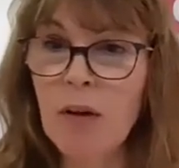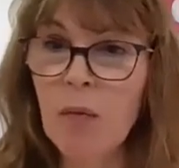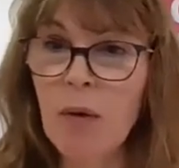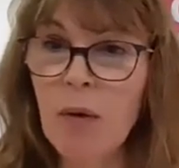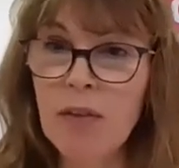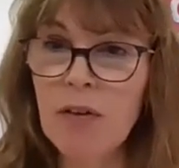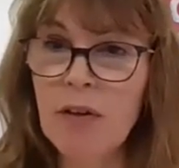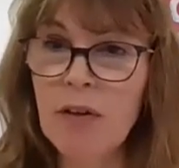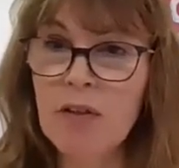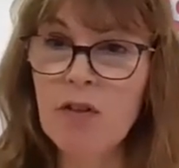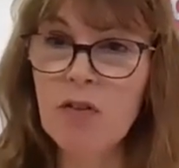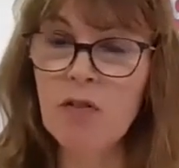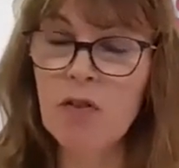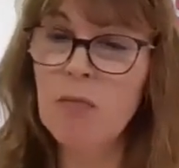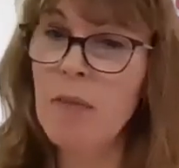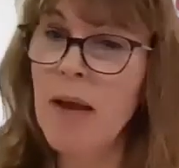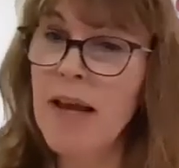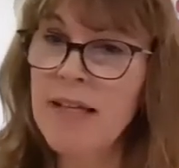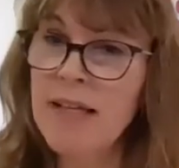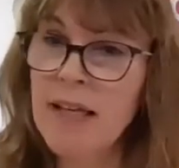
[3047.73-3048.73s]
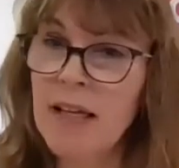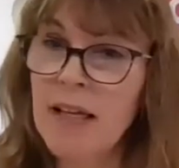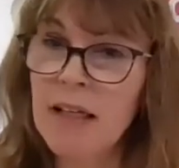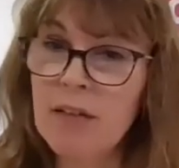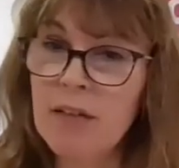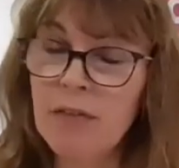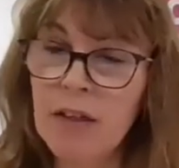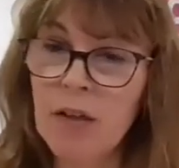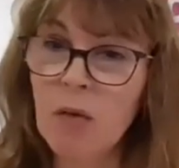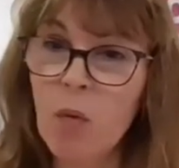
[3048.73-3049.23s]
whether it's through making a
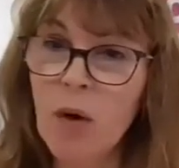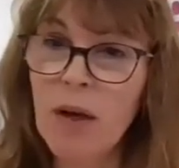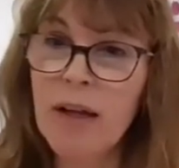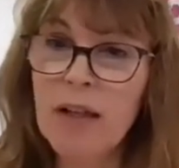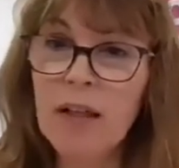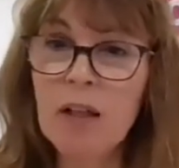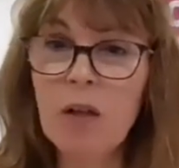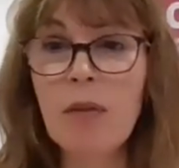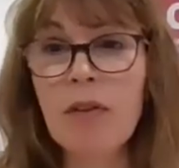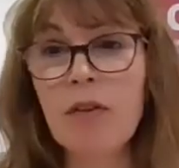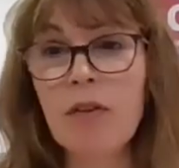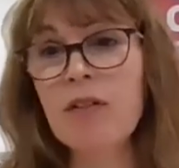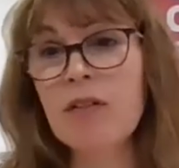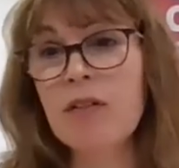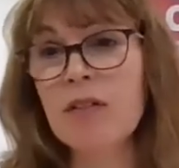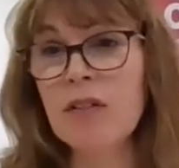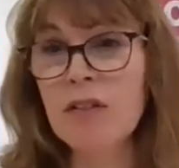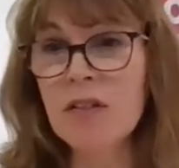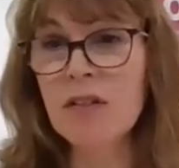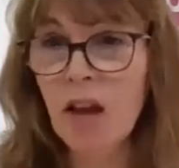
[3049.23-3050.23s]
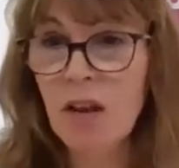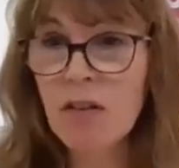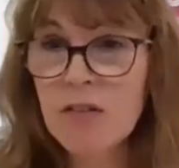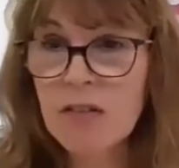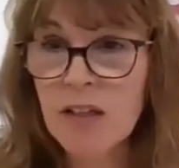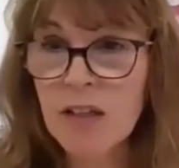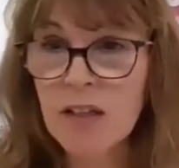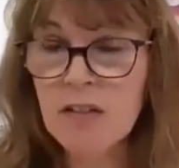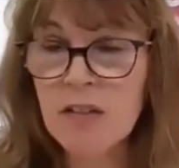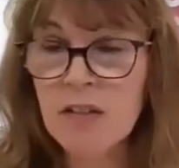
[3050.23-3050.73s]
living will, whether it's
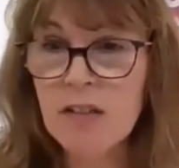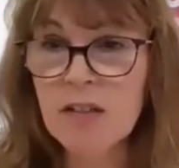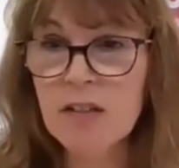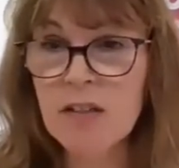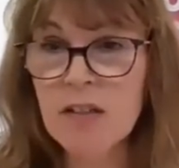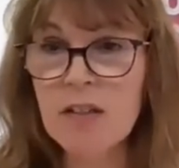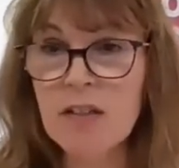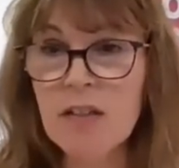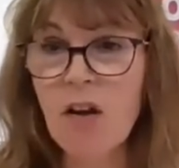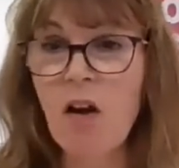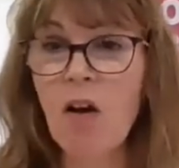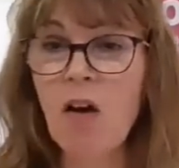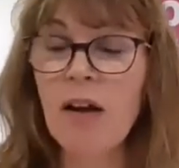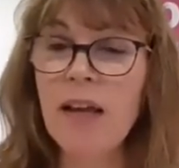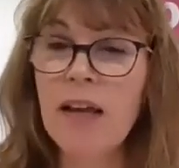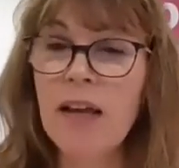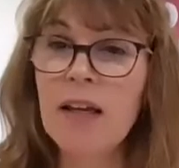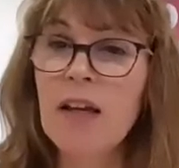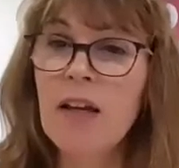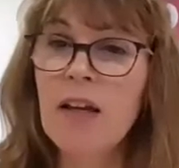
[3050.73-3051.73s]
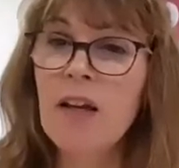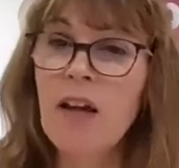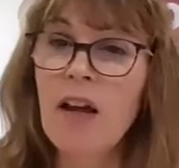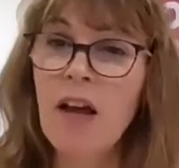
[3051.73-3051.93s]
discussing assisted dying.